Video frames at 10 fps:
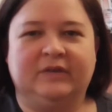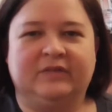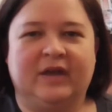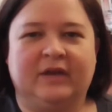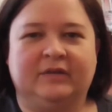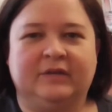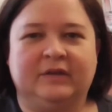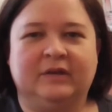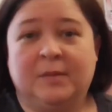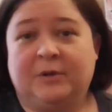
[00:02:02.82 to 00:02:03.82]

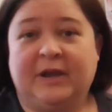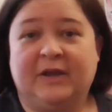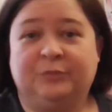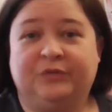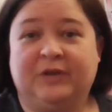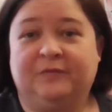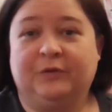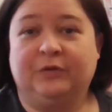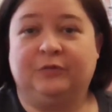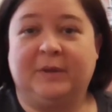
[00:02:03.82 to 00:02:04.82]
exactly. But I guess we'll save
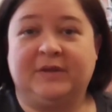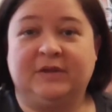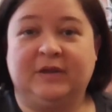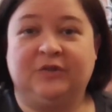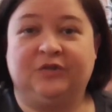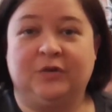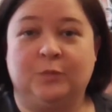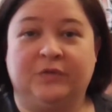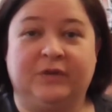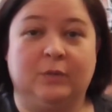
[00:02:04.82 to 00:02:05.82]
further speculation
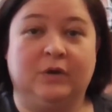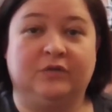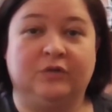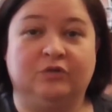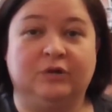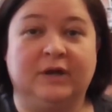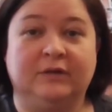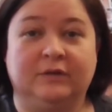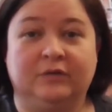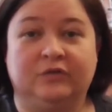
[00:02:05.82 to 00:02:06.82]
once I watch the
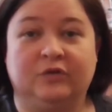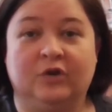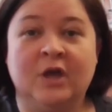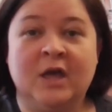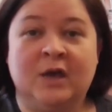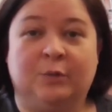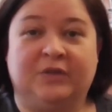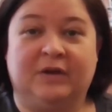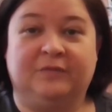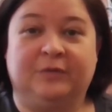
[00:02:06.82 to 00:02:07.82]
trailer. So
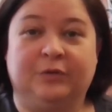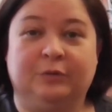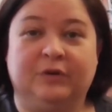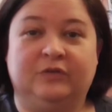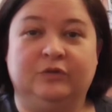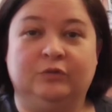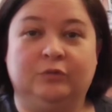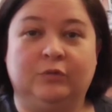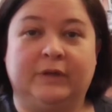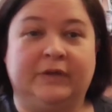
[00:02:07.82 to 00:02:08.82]
without further
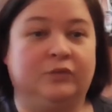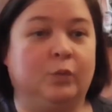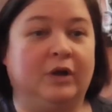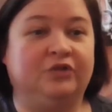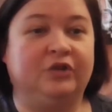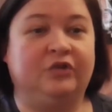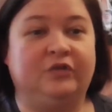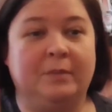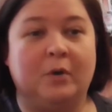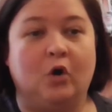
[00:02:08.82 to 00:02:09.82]
ado, let's watch us
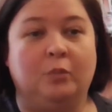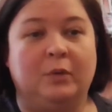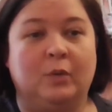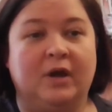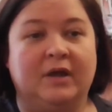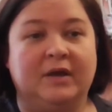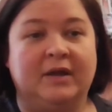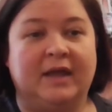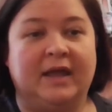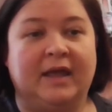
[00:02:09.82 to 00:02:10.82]
some Obi-Wan
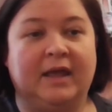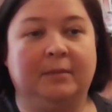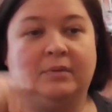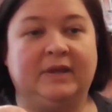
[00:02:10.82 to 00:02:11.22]
and